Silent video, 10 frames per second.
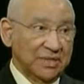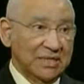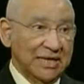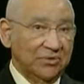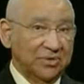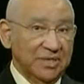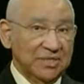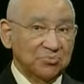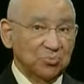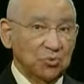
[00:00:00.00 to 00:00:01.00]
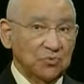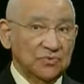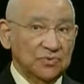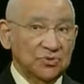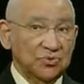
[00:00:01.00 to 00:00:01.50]
and now it has
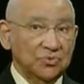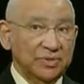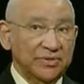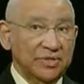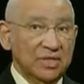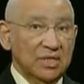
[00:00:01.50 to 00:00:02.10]
moved to a